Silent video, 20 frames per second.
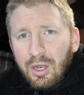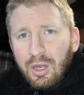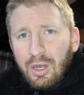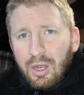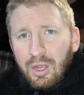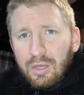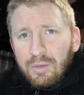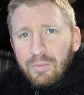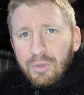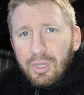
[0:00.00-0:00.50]

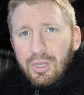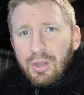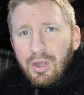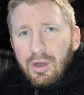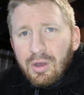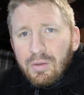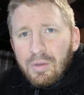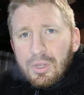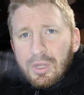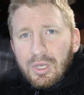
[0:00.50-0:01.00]
Let me
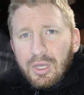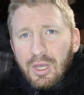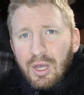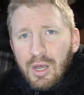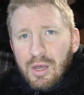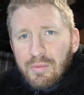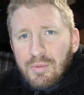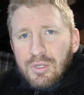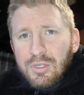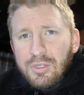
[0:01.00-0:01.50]
know in the
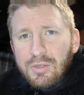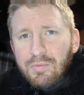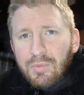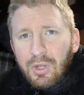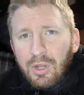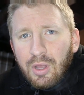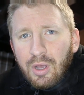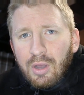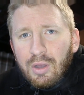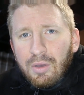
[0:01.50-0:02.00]
comments
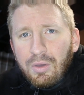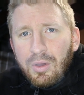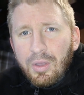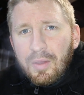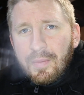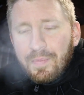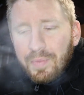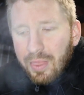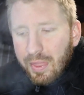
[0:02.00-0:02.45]
below.